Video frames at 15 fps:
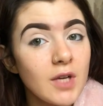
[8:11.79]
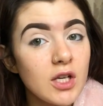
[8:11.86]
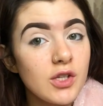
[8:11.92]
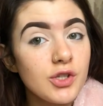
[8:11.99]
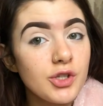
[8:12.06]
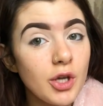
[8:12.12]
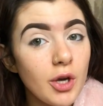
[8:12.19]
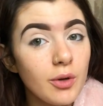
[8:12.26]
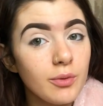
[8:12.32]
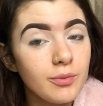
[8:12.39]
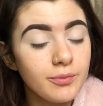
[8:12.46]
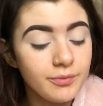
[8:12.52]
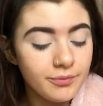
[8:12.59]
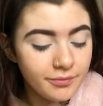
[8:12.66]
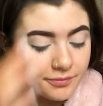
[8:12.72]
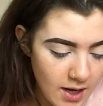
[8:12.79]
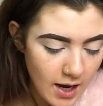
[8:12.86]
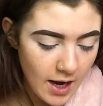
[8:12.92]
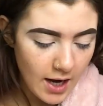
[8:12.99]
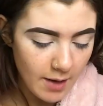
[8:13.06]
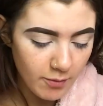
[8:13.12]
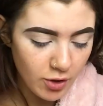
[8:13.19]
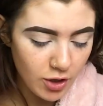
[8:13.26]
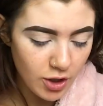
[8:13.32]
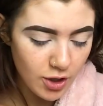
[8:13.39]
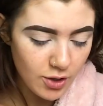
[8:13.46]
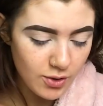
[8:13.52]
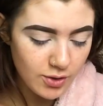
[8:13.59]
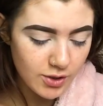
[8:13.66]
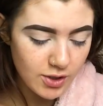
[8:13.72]
So, and I'm going to
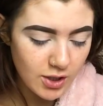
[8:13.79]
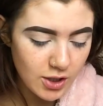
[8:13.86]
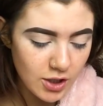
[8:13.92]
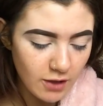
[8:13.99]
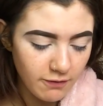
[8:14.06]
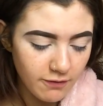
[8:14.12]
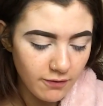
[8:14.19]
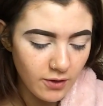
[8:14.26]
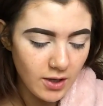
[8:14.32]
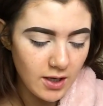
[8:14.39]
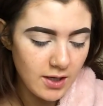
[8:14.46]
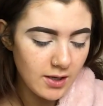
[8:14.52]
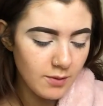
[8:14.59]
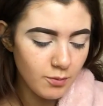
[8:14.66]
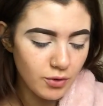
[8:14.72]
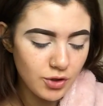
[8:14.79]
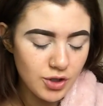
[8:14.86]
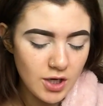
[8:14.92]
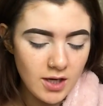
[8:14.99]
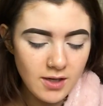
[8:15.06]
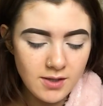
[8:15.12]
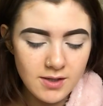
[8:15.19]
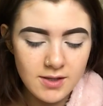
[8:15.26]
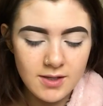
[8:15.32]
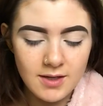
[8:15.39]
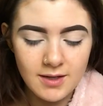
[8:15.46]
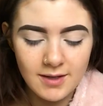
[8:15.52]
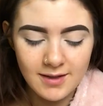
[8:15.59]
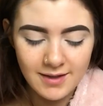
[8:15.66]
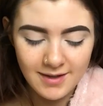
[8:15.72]
use the Jeffree brushes
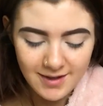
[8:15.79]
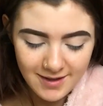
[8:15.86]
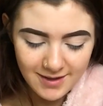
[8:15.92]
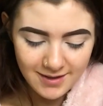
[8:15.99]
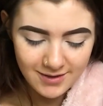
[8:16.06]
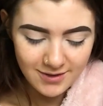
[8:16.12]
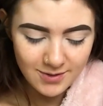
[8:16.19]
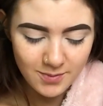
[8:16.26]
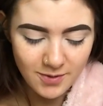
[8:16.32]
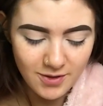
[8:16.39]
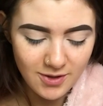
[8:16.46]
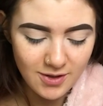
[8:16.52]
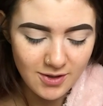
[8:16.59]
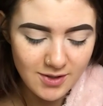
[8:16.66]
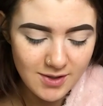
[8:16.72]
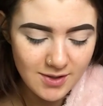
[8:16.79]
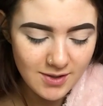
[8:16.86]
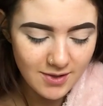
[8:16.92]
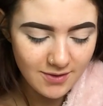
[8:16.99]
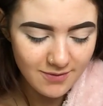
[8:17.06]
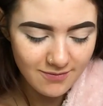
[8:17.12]
just because